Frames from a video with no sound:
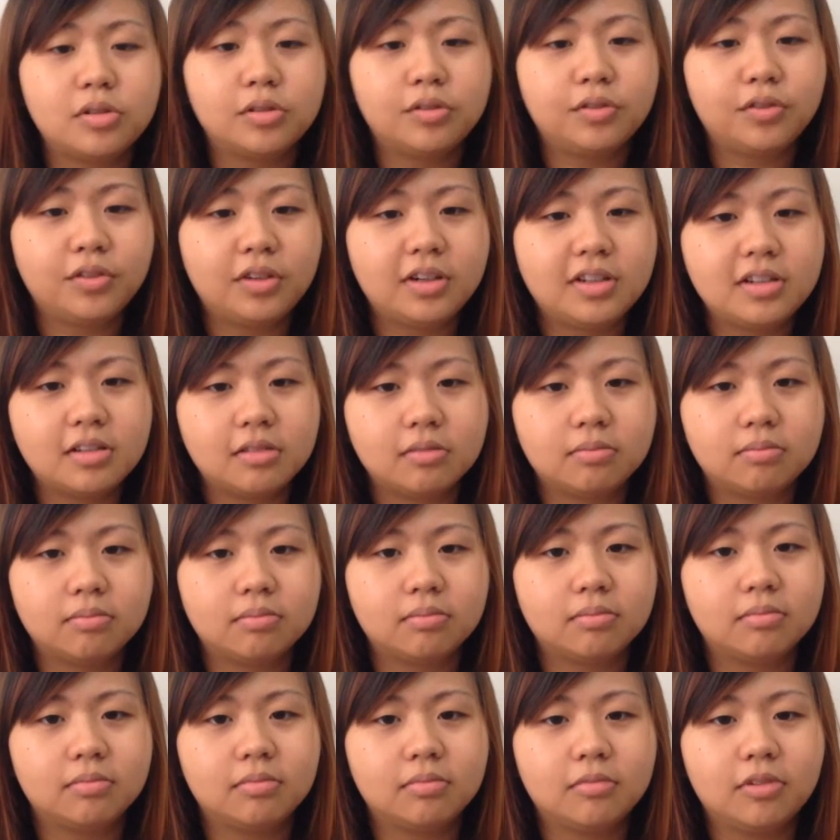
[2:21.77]
In times of
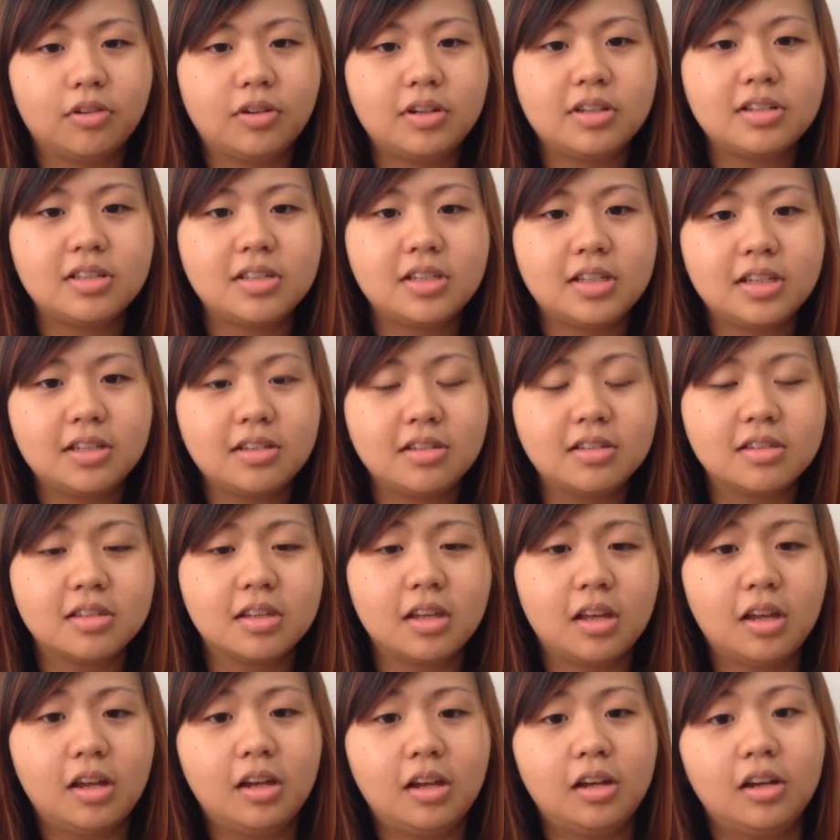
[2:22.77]

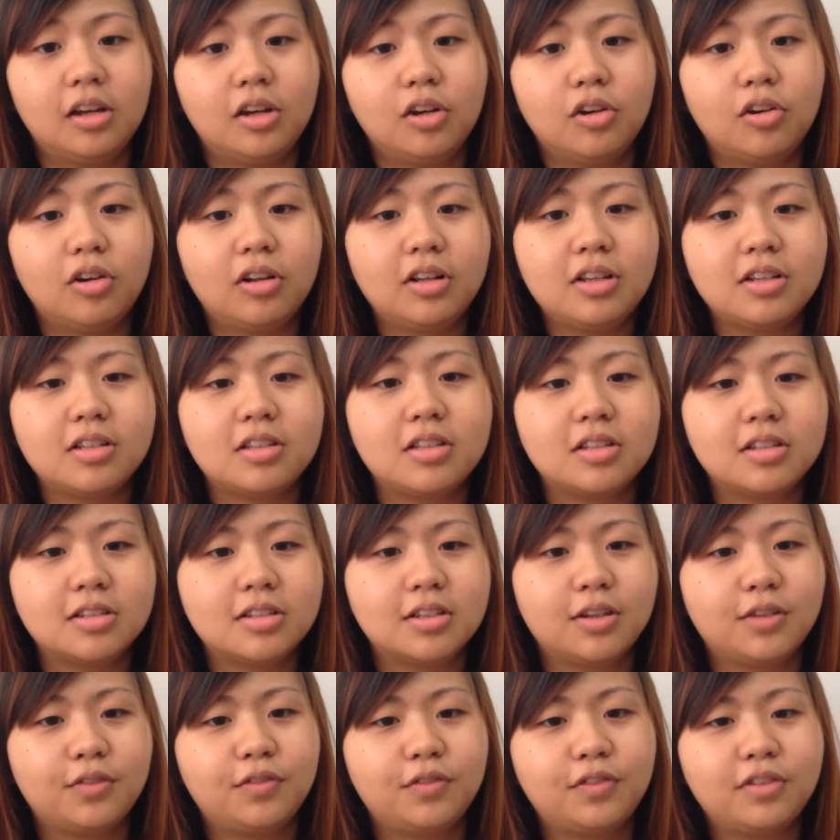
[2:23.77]
crisis, gold is
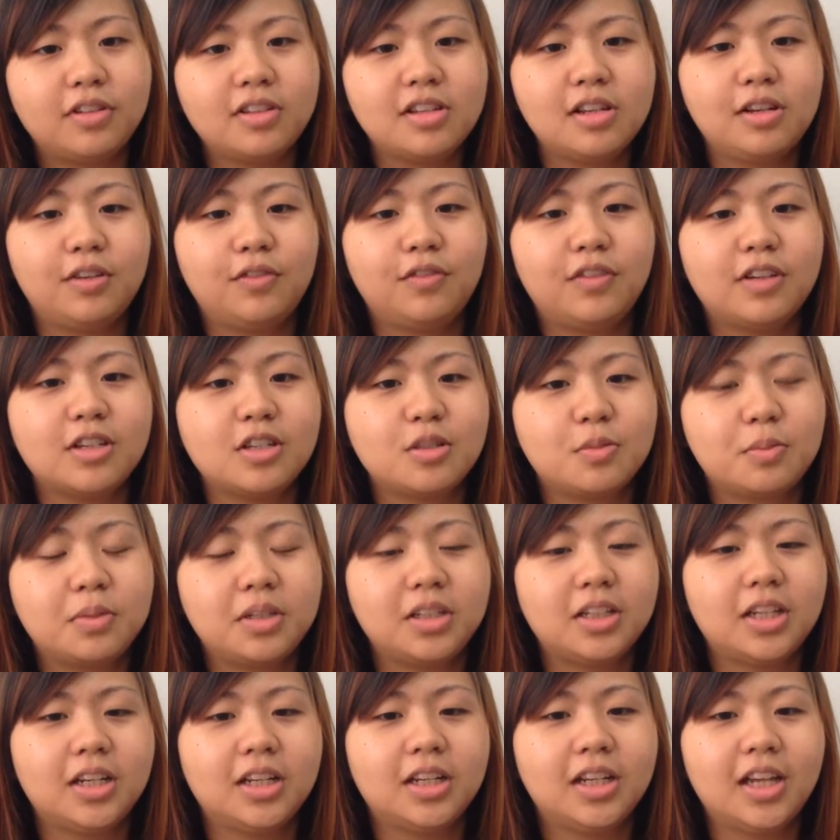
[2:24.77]
the safest
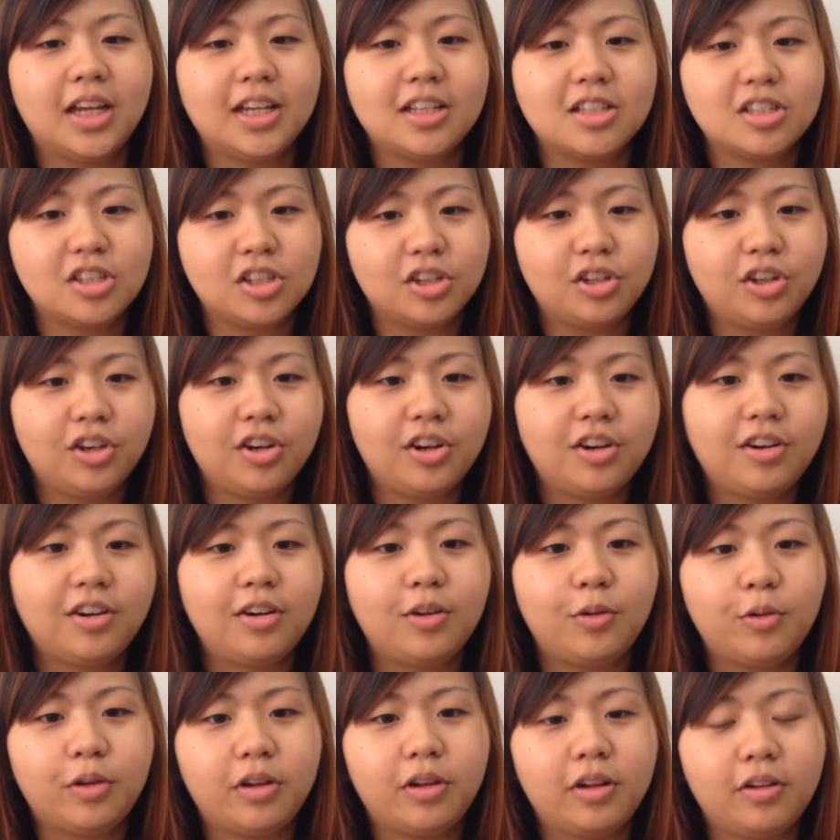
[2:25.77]
investment that can
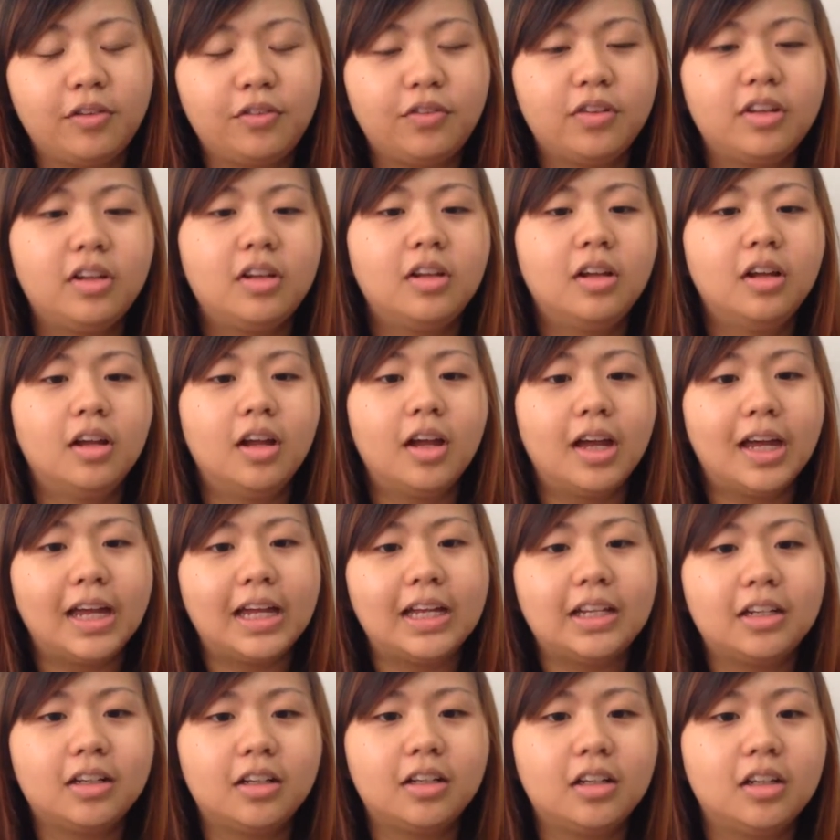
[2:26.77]
secure the wealth,
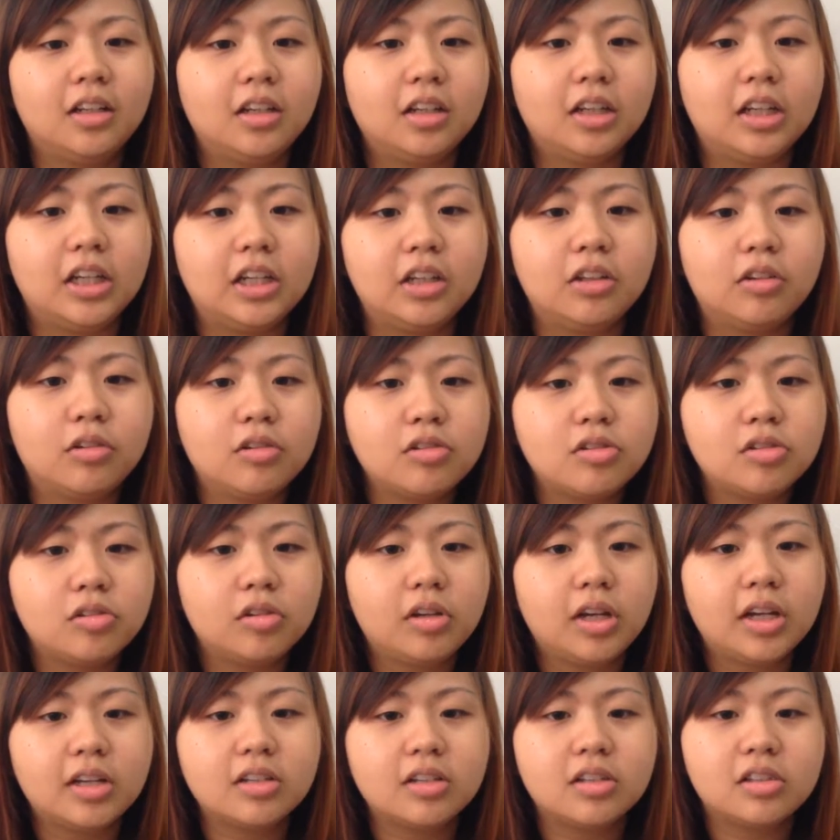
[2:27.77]
and it
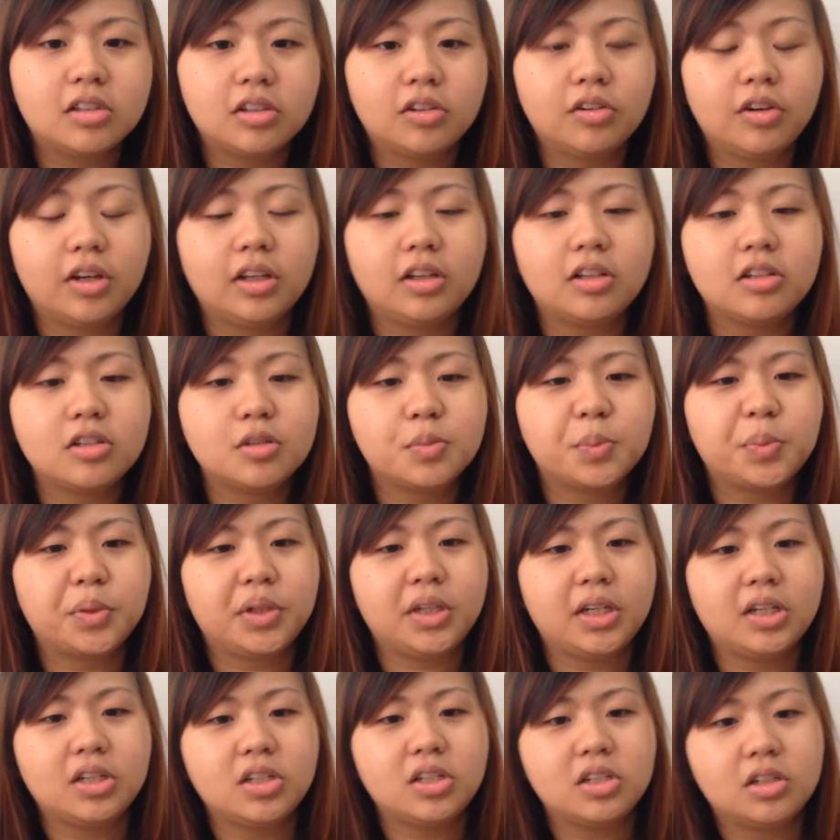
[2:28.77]
also has the greatest
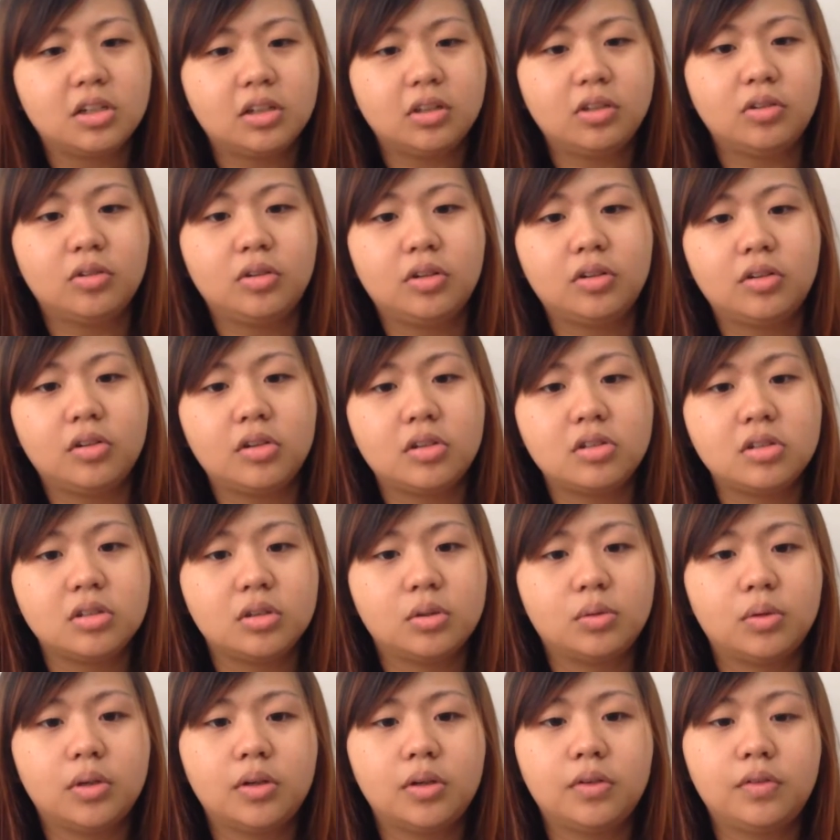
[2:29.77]
potential to
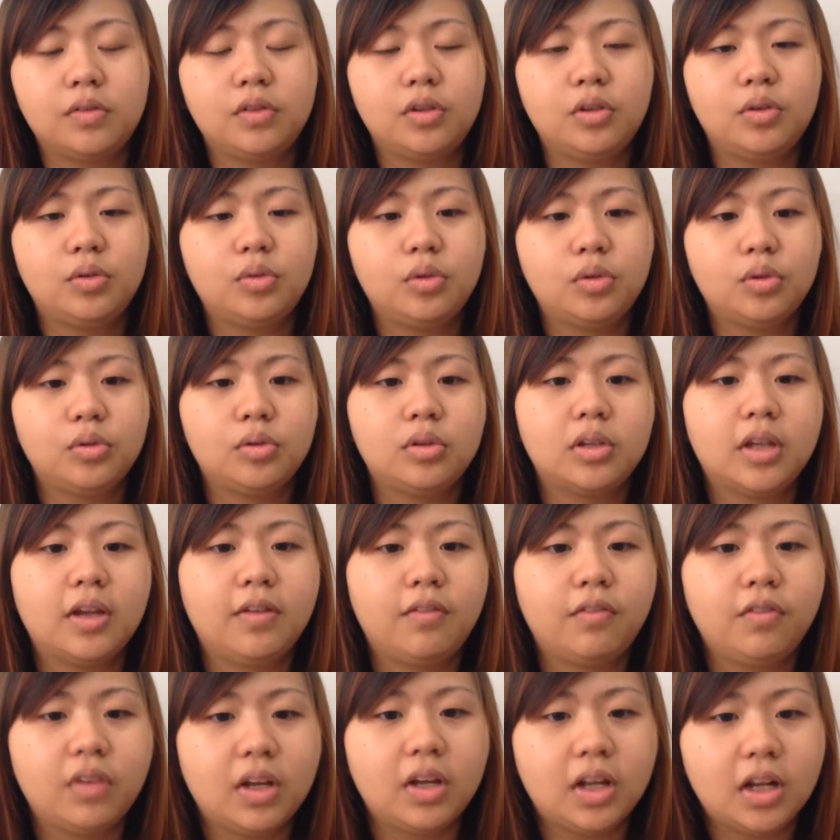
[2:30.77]
increase your wealth due to
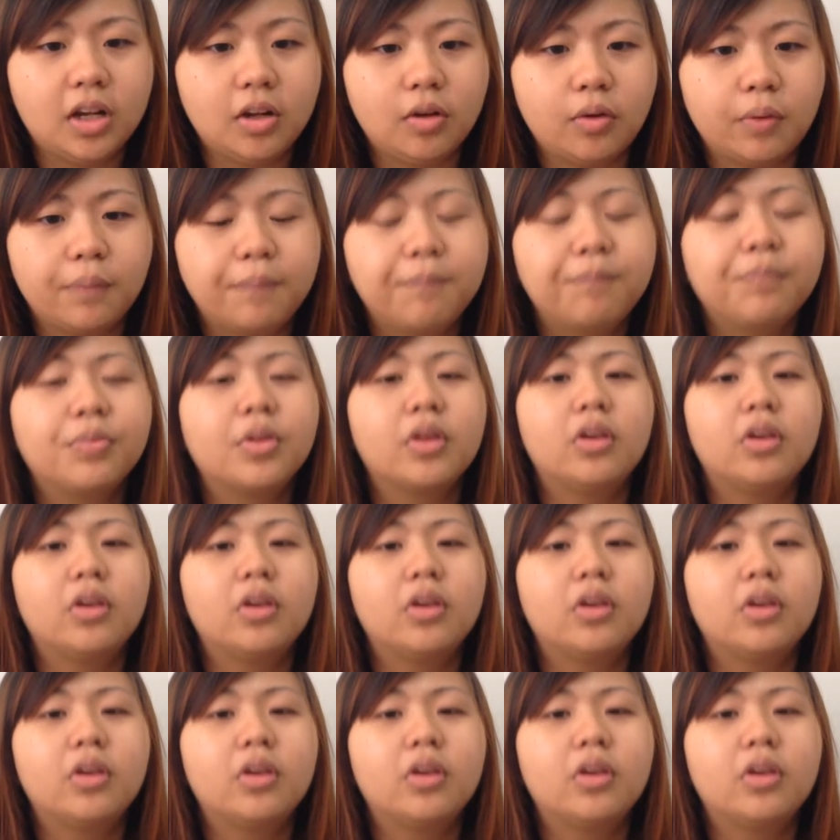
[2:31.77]
time value.